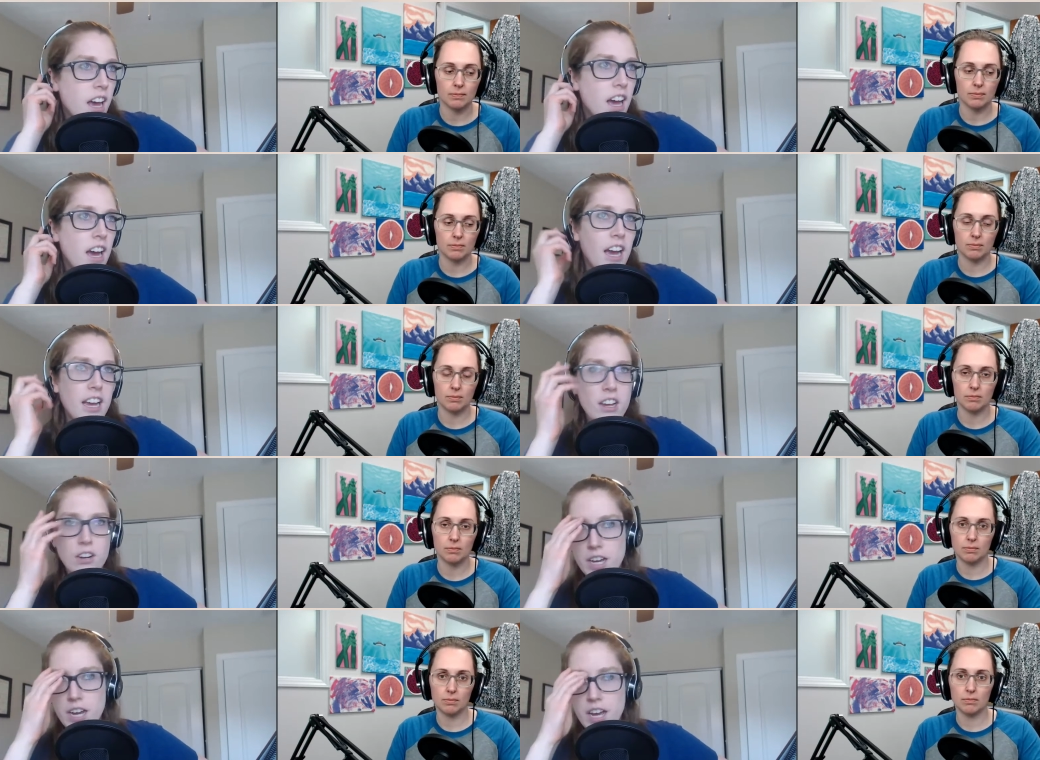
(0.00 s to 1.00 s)
Speaker 1: I
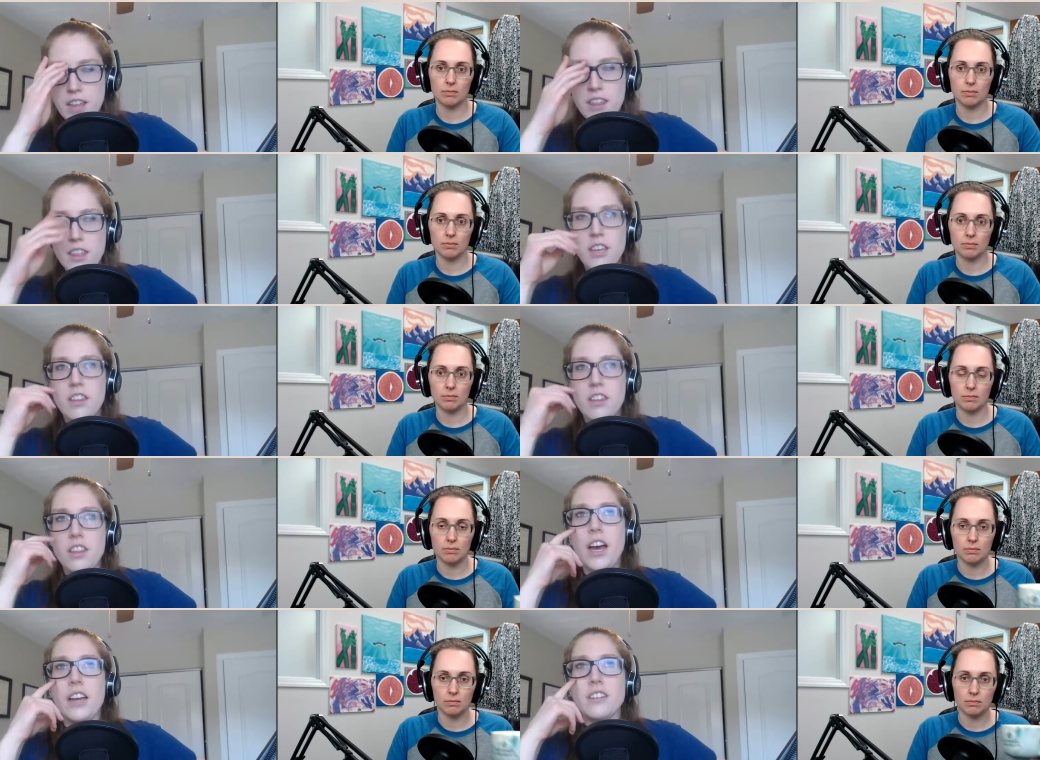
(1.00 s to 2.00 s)
agree. I think
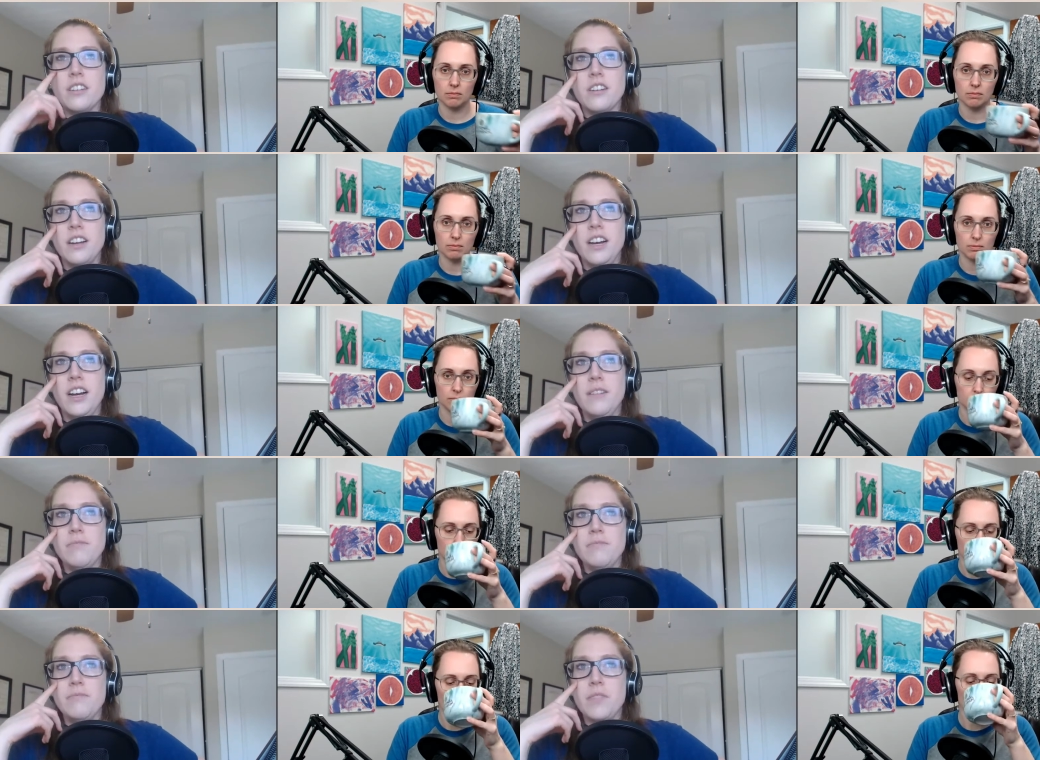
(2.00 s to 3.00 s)
that
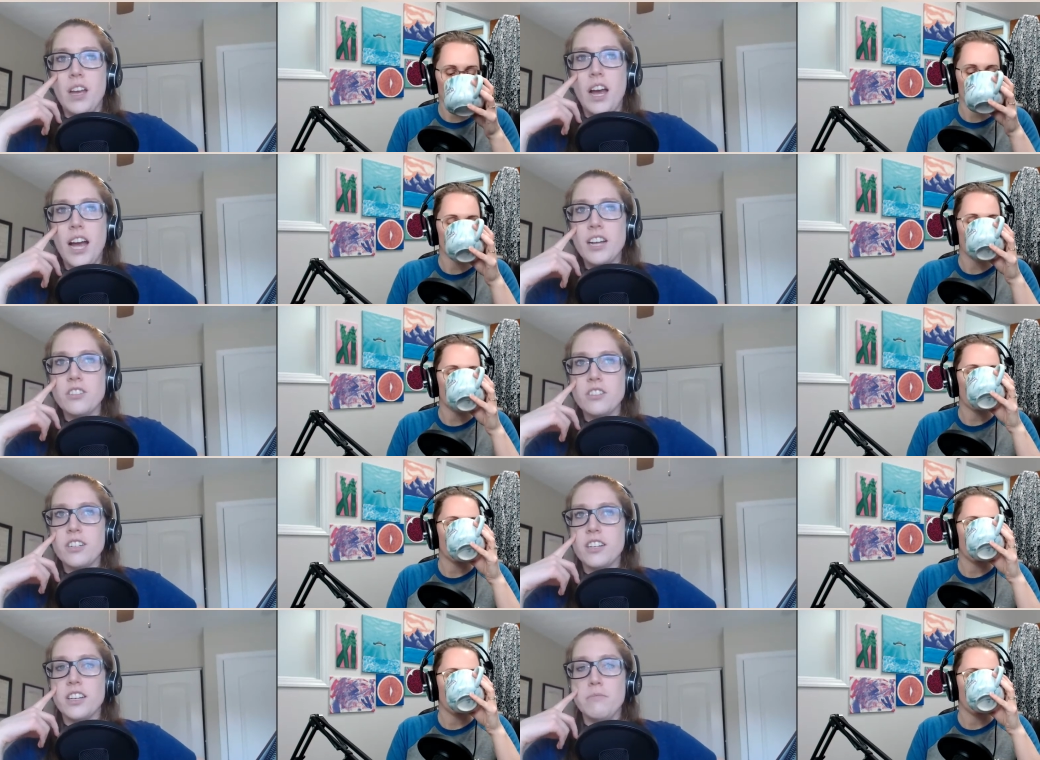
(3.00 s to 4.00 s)
um,
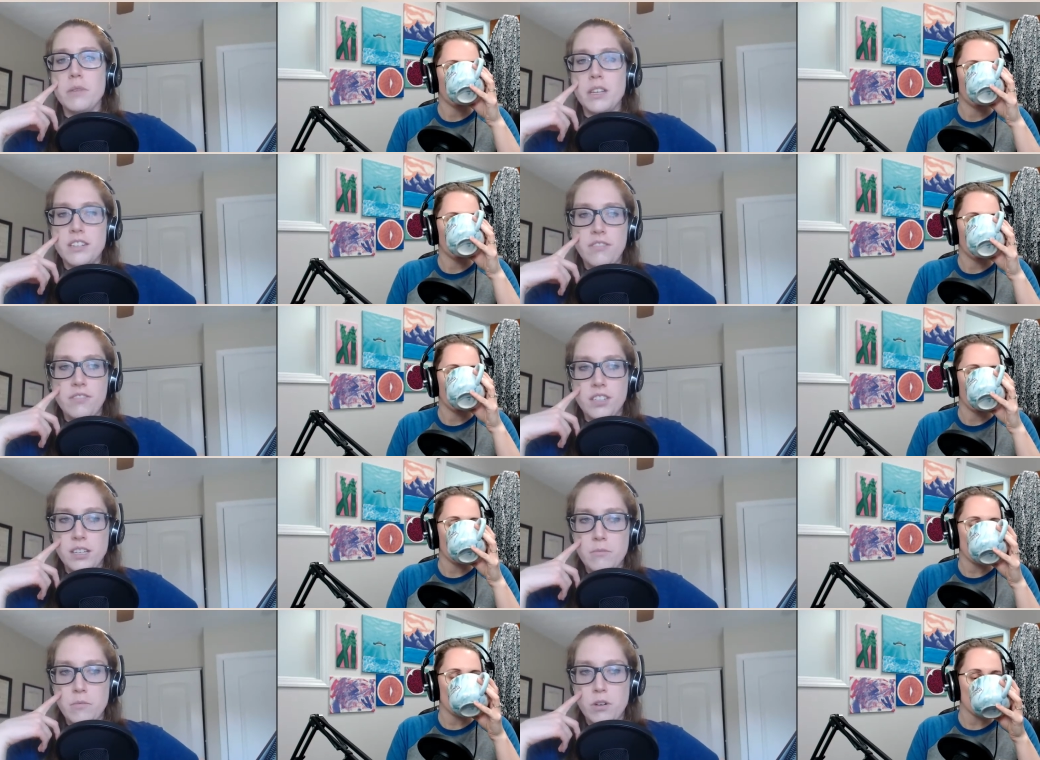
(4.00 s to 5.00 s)
hydrogen can be a
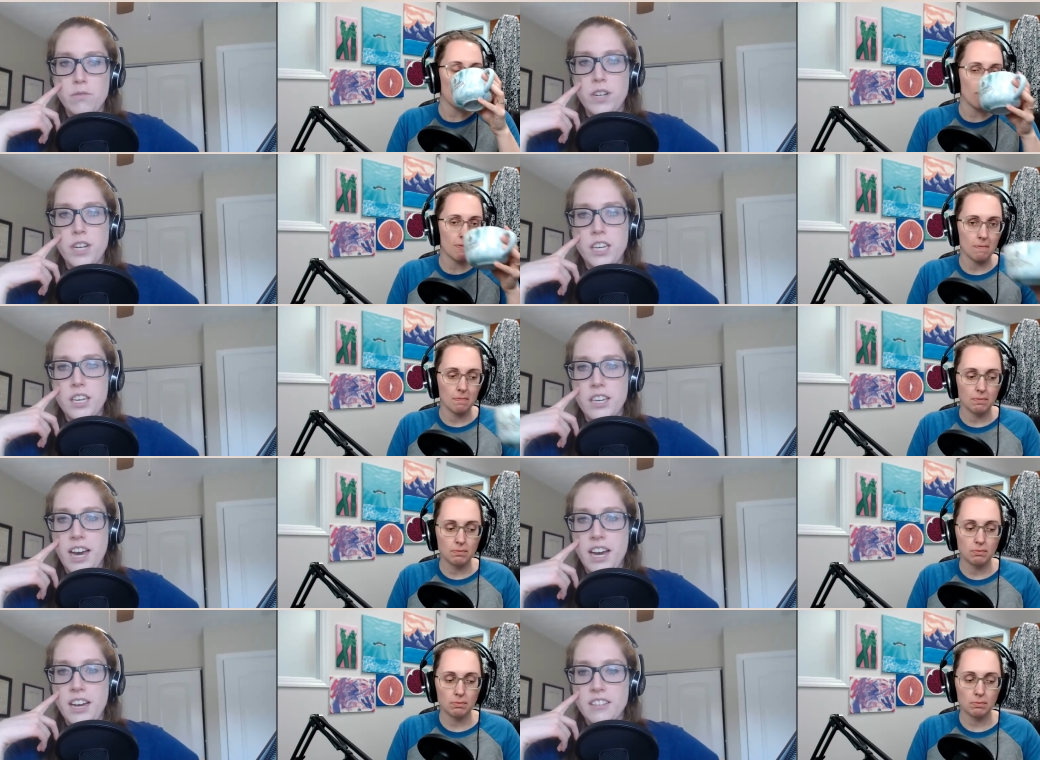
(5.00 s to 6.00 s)
definitely a more finicky
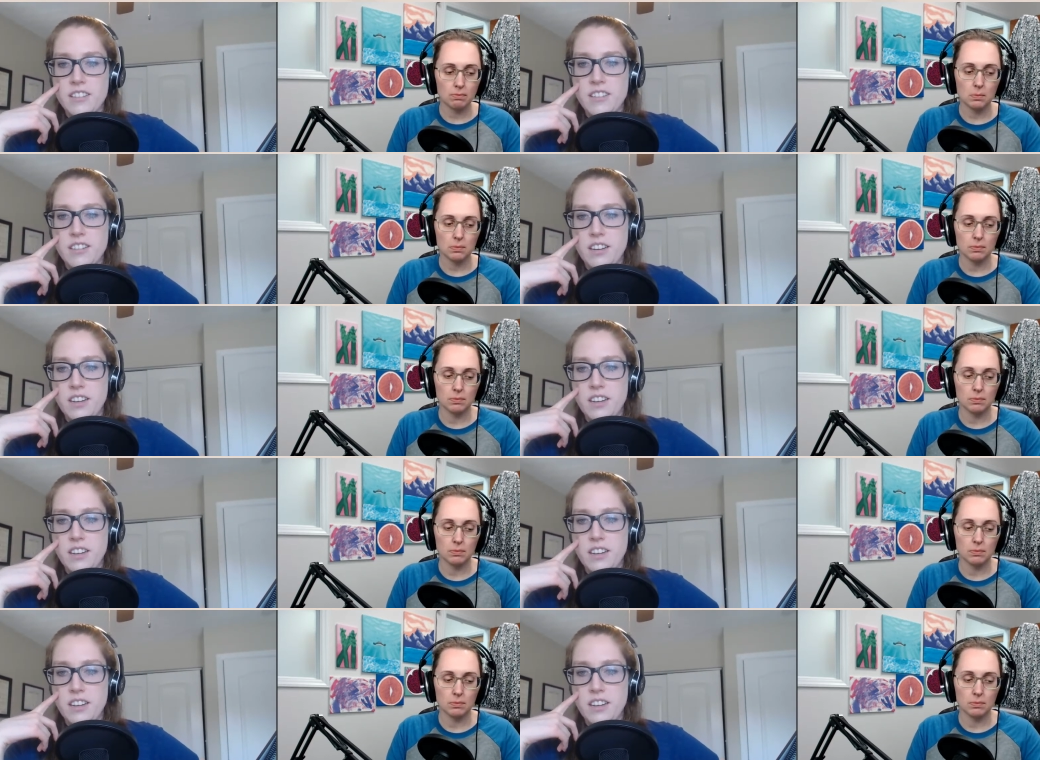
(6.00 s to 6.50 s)
gas.